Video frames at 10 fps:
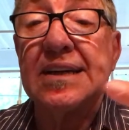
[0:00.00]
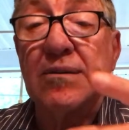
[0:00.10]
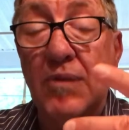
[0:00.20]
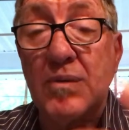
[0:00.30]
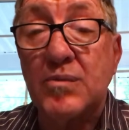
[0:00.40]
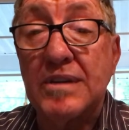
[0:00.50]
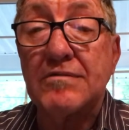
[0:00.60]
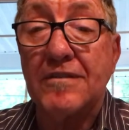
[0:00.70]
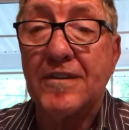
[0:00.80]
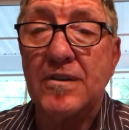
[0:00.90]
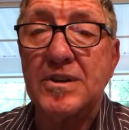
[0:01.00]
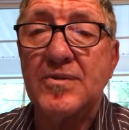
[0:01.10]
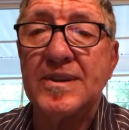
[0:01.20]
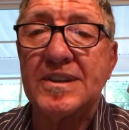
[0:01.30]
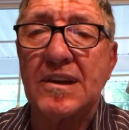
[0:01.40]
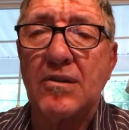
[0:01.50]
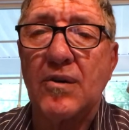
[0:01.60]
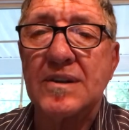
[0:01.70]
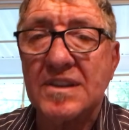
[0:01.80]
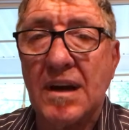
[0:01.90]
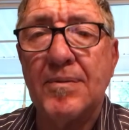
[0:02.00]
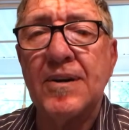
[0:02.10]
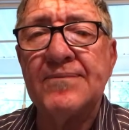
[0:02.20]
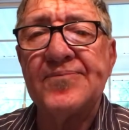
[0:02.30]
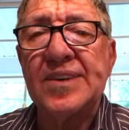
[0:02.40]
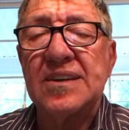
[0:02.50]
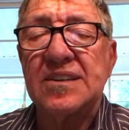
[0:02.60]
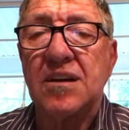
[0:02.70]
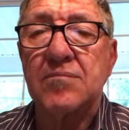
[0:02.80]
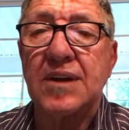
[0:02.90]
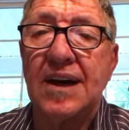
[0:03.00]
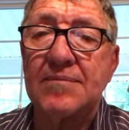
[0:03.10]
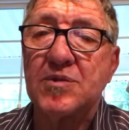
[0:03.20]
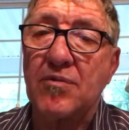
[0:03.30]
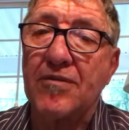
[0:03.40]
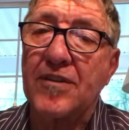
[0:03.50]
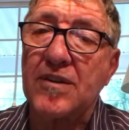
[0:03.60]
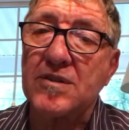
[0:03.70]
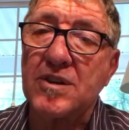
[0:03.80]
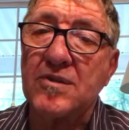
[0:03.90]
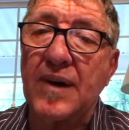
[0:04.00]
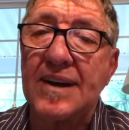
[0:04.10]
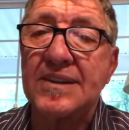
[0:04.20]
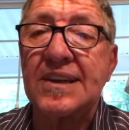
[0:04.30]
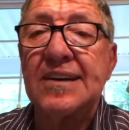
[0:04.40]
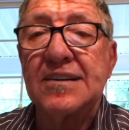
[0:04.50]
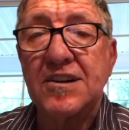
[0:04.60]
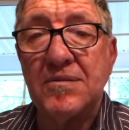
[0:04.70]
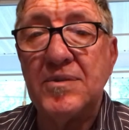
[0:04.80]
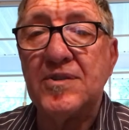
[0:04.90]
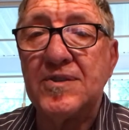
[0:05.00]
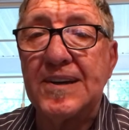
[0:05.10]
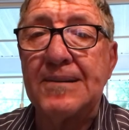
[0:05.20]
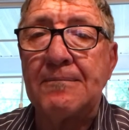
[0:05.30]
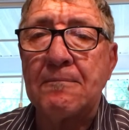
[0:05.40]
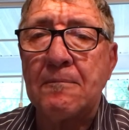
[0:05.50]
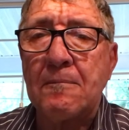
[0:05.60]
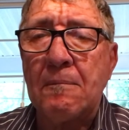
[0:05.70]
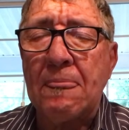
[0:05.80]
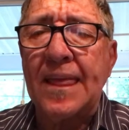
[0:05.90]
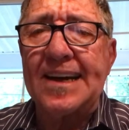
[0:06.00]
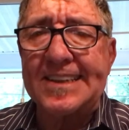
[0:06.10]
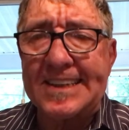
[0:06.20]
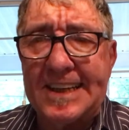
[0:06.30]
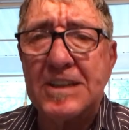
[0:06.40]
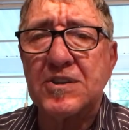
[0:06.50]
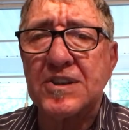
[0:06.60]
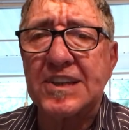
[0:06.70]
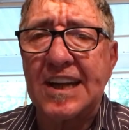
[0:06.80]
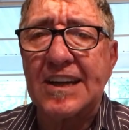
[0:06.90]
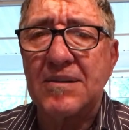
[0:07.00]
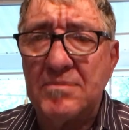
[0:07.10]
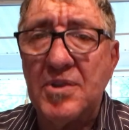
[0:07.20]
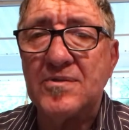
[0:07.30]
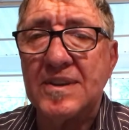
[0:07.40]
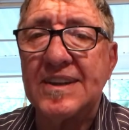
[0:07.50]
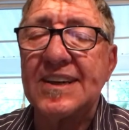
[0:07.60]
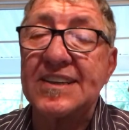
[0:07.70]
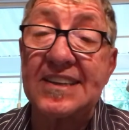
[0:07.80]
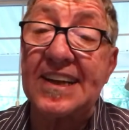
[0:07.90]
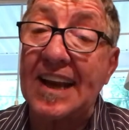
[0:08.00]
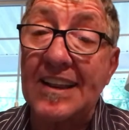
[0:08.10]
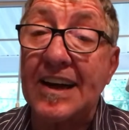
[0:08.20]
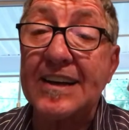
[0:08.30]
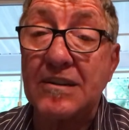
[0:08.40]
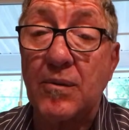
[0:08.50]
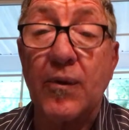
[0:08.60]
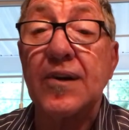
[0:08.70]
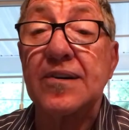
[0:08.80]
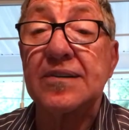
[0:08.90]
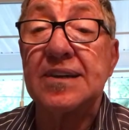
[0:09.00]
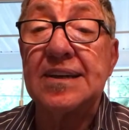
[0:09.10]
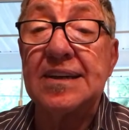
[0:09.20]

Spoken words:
what we refer to as the Lord's Supper, sometimes referred to as communion. It's an interesting communion, isn't it? I like the word.